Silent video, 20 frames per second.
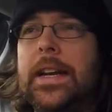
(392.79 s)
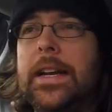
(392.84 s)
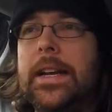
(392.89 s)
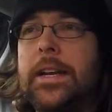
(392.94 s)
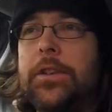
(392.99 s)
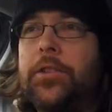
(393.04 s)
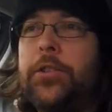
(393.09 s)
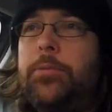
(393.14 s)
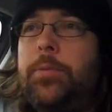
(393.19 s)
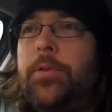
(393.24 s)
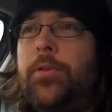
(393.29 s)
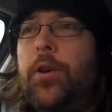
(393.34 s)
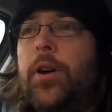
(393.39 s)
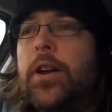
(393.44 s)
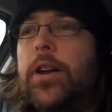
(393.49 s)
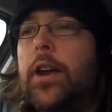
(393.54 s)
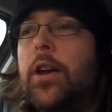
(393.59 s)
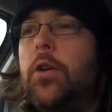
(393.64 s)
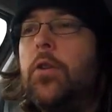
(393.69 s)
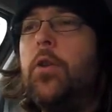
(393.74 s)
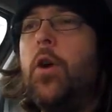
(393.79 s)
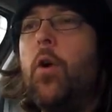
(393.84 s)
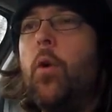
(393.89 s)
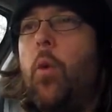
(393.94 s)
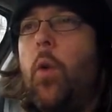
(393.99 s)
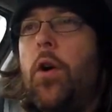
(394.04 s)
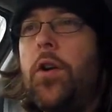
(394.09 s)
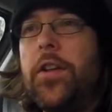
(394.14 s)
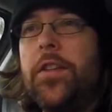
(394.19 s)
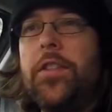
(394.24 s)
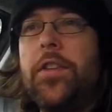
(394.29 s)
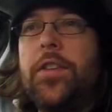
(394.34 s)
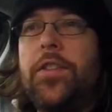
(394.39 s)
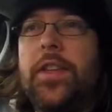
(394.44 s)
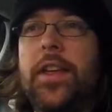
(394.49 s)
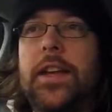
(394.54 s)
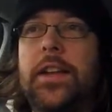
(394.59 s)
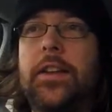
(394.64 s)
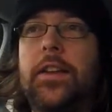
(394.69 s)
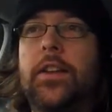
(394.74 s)
Now, just before I go, one other
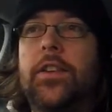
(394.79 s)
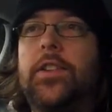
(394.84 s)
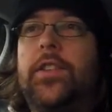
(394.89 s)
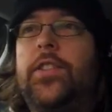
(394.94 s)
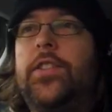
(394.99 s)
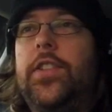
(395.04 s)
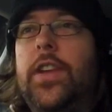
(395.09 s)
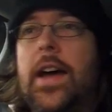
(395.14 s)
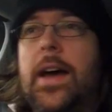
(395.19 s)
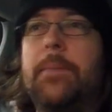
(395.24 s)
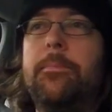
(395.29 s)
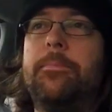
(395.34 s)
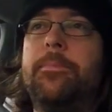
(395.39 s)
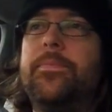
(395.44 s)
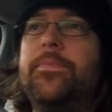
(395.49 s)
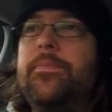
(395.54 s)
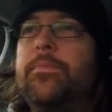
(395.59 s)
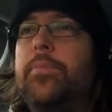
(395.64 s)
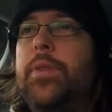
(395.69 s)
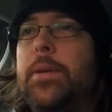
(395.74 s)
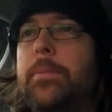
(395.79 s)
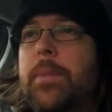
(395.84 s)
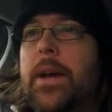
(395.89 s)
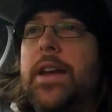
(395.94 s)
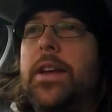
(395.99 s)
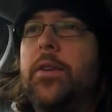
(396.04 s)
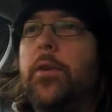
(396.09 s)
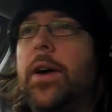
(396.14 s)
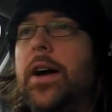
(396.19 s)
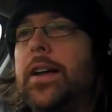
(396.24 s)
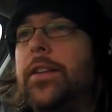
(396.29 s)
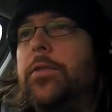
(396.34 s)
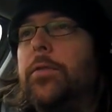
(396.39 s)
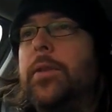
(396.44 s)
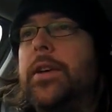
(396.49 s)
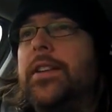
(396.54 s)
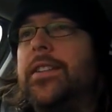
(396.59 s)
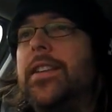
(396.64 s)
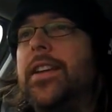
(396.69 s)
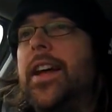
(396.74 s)
thing that's been made aware to
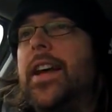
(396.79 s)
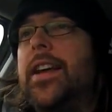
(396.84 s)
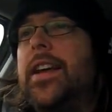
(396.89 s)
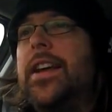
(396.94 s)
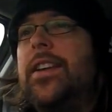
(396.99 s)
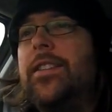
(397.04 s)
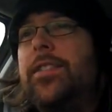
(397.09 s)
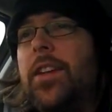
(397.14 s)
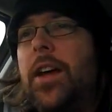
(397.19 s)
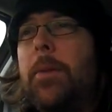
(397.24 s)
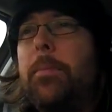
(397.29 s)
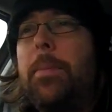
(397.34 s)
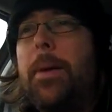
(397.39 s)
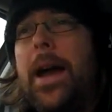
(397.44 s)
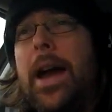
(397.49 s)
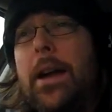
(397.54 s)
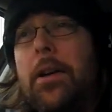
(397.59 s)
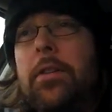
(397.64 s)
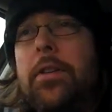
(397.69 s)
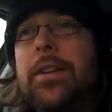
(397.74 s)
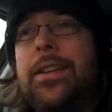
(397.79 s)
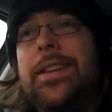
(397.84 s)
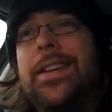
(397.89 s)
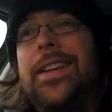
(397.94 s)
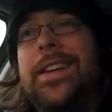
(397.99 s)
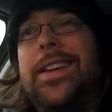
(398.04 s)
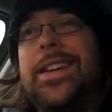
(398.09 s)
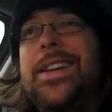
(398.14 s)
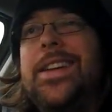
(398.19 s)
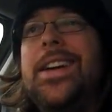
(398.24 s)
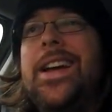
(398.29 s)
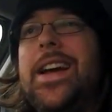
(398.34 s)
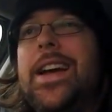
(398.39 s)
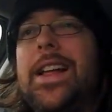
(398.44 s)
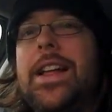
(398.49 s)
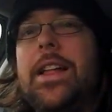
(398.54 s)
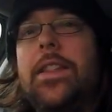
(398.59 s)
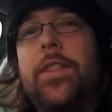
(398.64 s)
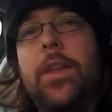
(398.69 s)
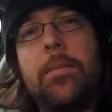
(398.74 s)
me today is that apparently
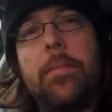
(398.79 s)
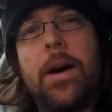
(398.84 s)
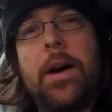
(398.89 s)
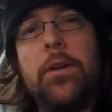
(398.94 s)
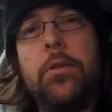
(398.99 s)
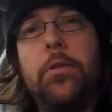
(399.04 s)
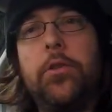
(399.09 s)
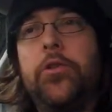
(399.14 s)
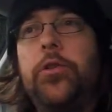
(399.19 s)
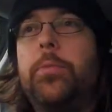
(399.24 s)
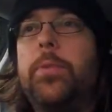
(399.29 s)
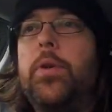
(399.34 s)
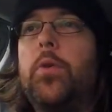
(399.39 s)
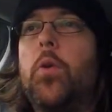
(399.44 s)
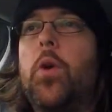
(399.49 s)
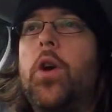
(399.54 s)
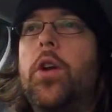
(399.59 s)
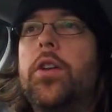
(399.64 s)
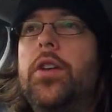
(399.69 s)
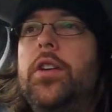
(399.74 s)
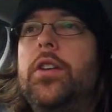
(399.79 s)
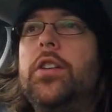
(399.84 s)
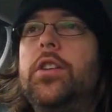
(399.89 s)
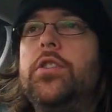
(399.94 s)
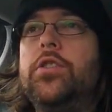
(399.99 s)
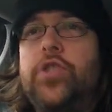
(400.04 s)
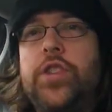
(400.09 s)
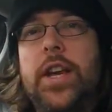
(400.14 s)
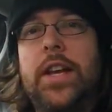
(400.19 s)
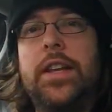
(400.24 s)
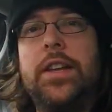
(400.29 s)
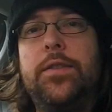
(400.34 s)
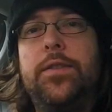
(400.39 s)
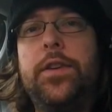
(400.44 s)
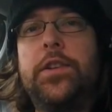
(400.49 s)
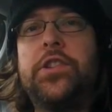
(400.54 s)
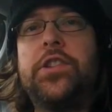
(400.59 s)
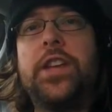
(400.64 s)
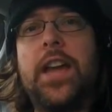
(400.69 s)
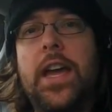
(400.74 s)
there might also be one
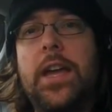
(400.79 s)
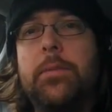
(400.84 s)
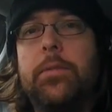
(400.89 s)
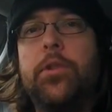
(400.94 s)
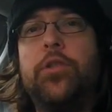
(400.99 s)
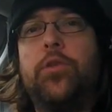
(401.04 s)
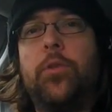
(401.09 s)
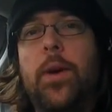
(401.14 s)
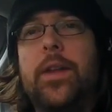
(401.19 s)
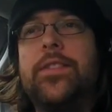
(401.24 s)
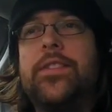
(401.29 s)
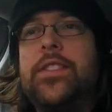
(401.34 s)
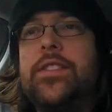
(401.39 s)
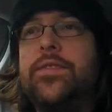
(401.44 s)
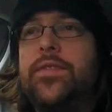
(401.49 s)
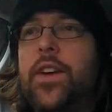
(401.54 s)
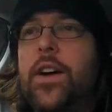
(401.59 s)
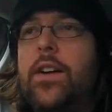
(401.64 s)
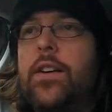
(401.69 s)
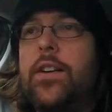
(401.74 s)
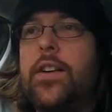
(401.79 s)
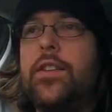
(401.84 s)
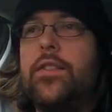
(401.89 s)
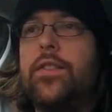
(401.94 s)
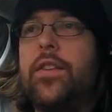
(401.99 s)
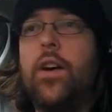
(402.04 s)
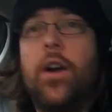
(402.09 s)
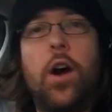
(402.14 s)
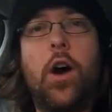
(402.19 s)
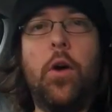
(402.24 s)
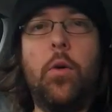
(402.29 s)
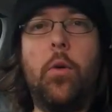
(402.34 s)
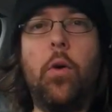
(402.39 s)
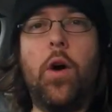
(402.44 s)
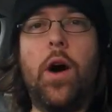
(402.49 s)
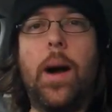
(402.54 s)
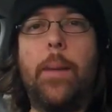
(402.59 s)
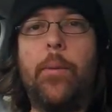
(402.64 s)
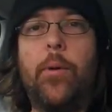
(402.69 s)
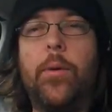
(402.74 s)
Jellyfish Gamer 25 at
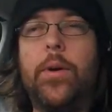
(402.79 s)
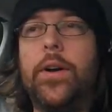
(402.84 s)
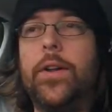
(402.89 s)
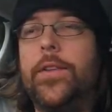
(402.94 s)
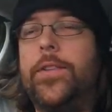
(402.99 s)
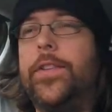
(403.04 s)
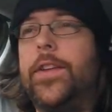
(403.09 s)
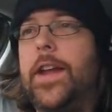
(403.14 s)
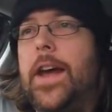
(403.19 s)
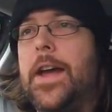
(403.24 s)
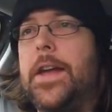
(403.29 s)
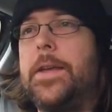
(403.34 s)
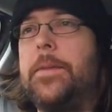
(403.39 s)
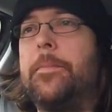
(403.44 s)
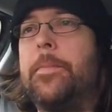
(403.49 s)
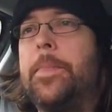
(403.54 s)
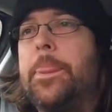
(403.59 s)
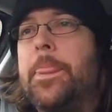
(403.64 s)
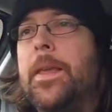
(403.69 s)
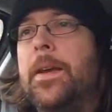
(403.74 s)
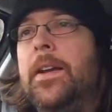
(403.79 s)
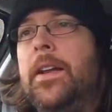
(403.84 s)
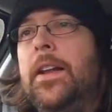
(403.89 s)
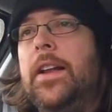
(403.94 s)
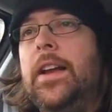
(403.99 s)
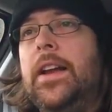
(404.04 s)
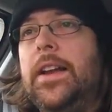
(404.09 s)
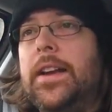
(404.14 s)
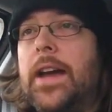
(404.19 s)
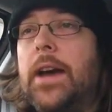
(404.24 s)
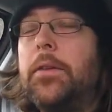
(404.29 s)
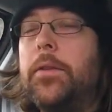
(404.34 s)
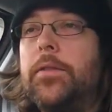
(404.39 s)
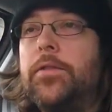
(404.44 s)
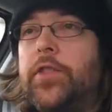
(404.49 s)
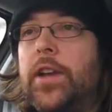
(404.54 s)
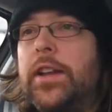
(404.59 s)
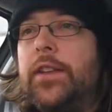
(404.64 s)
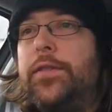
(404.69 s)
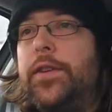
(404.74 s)
Warhammer World today. Now,
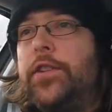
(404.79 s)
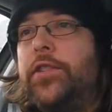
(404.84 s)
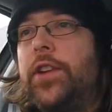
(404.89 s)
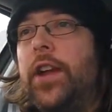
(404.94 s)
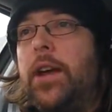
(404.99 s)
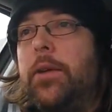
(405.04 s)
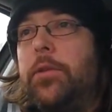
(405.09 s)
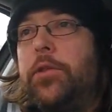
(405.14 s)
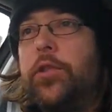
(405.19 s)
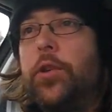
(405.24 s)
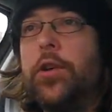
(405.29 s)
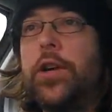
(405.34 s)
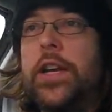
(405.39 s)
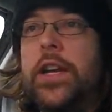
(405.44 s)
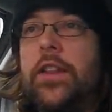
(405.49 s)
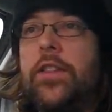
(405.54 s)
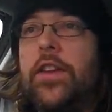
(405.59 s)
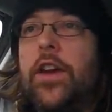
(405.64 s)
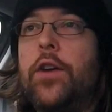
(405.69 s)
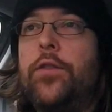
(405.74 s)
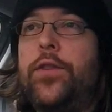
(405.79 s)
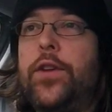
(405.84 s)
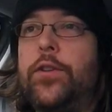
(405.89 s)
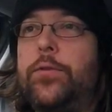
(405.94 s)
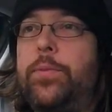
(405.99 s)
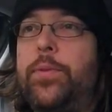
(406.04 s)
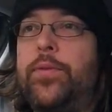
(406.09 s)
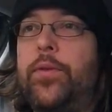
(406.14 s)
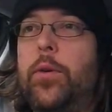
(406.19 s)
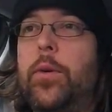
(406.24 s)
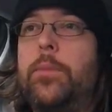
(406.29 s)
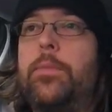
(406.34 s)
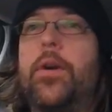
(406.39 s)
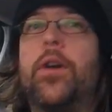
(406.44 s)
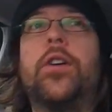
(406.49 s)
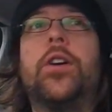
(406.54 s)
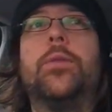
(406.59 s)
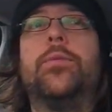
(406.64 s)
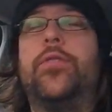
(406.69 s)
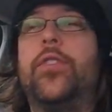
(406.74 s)
Jellyfish and I were talking in the office before we
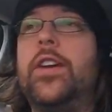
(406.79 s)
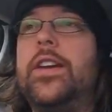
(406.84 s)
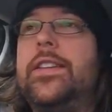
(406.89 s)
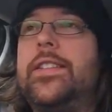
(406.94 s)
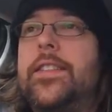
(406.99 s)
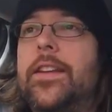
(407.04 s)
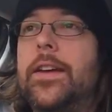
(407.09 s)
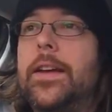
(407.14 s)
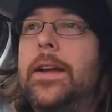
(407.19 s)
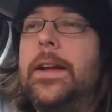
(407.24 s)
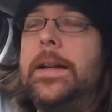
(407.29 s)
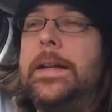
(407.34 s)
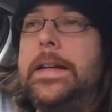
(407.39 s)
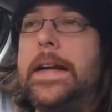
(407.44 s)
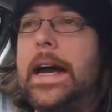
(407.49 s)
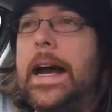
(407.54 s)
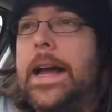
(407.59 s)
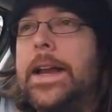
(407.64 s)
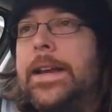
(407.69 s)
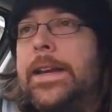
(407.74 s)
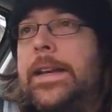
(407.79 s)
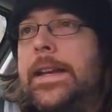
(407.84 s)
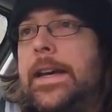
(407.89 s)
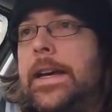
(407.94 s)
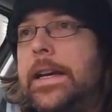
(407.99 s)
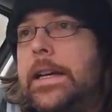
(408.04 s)
broke up for Easter, and